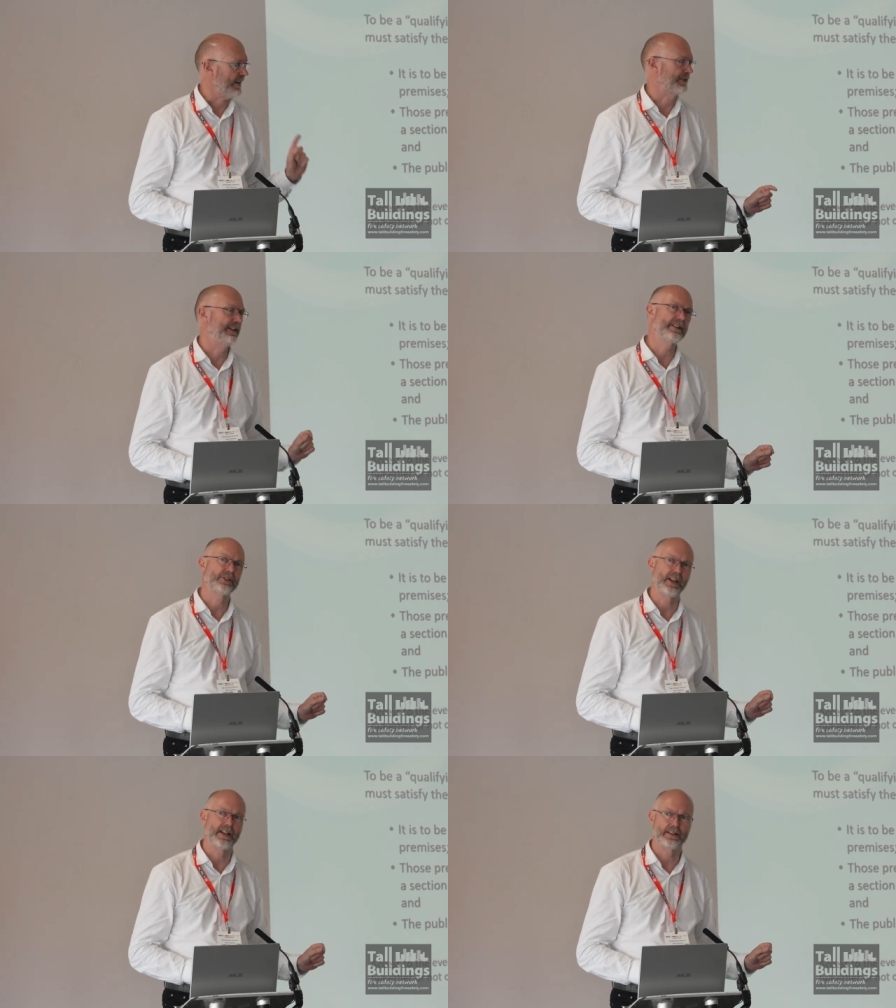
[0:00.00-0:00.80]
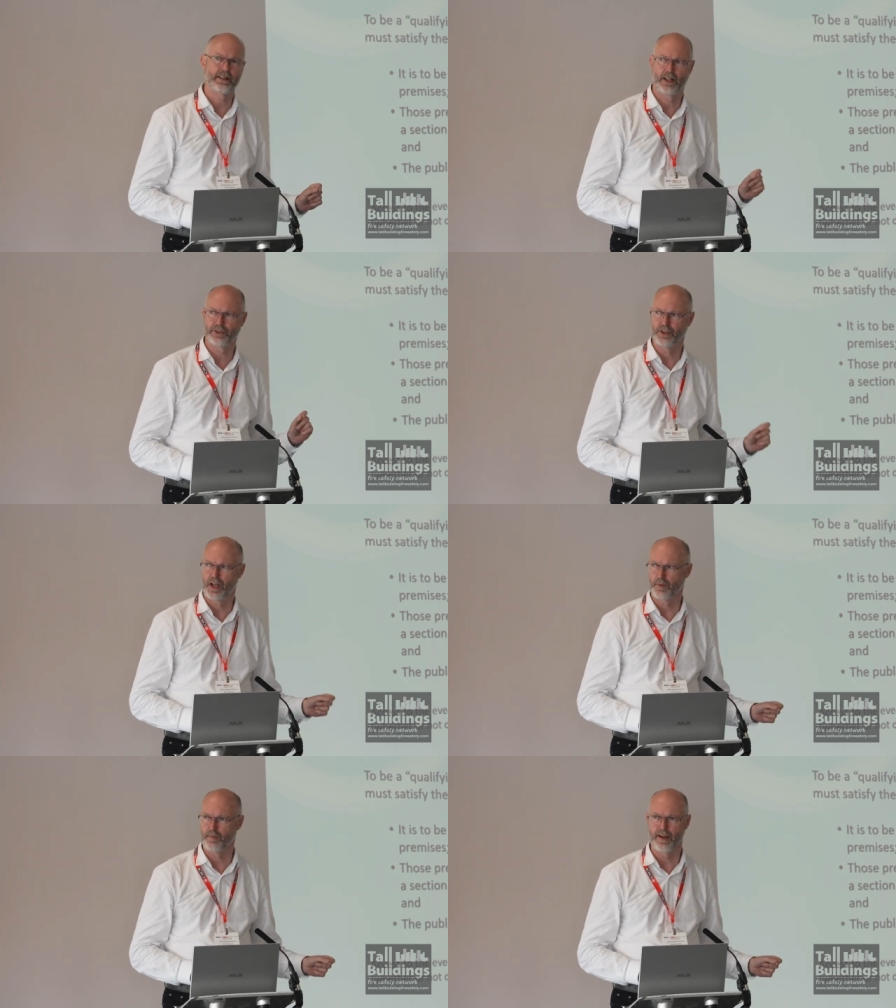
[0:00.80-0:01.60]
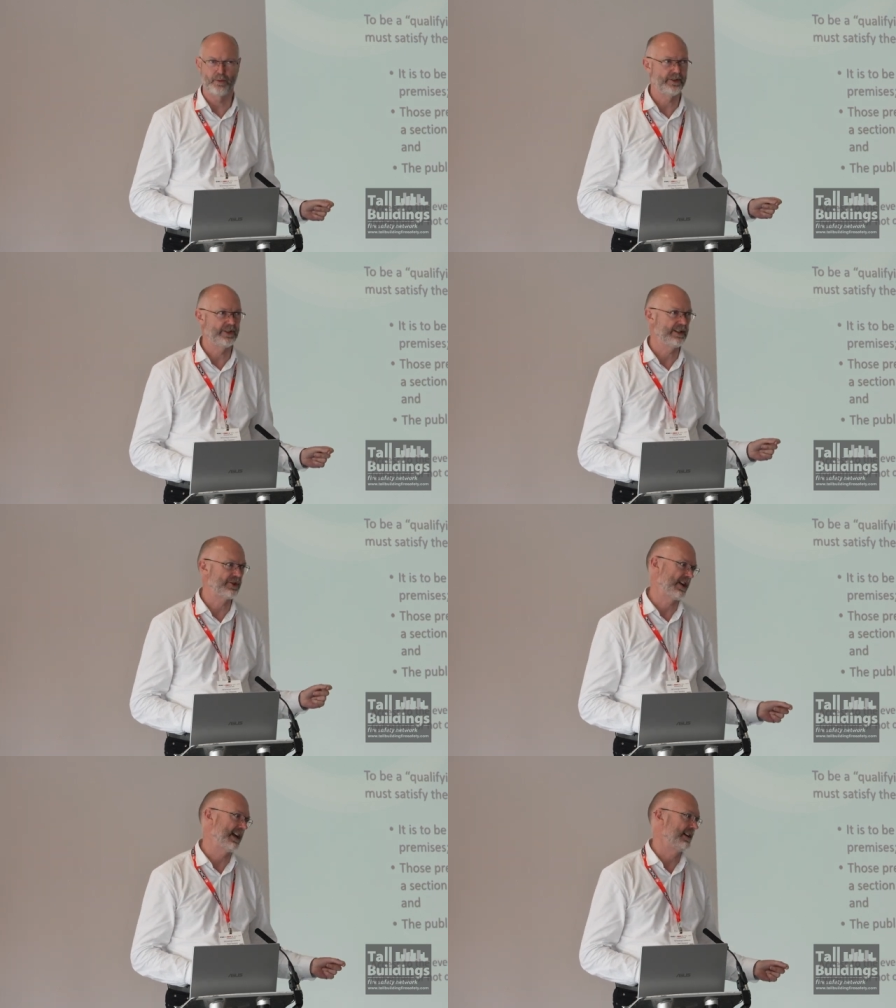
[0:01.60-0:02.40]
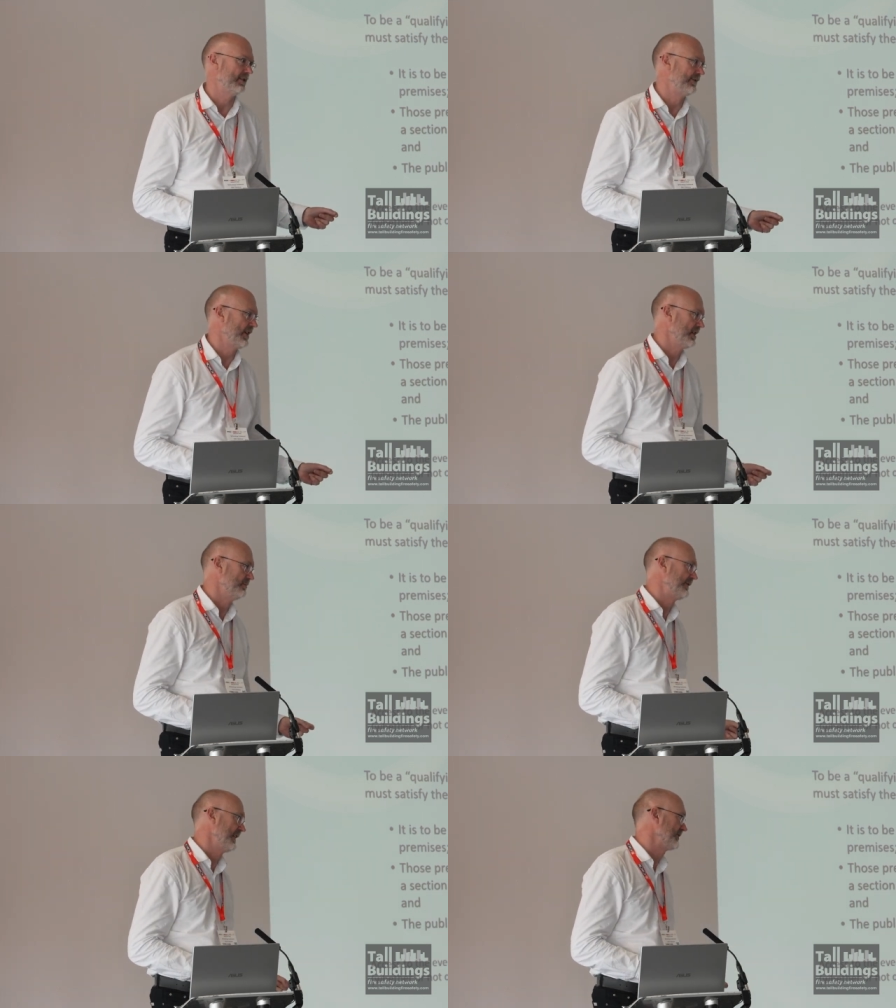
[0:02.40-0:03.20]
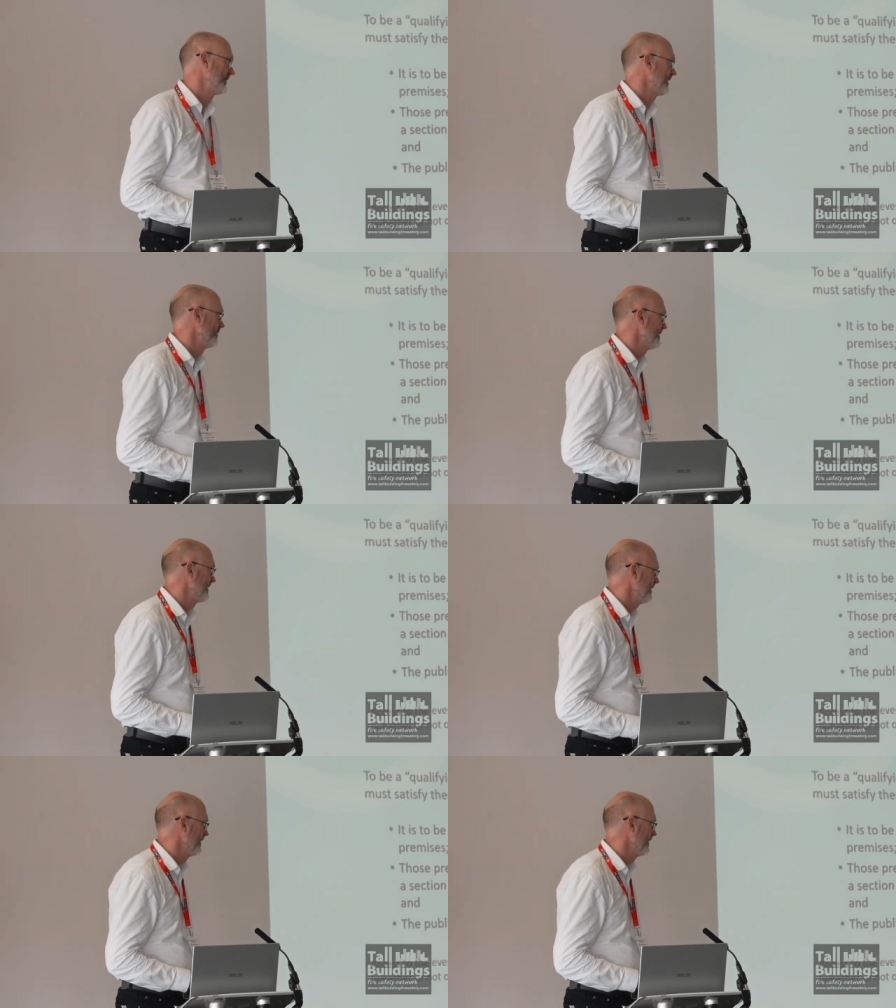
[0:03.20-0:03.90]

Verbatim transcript: as Figen said, last night we met with the chair of the Home Affairs Select Committee,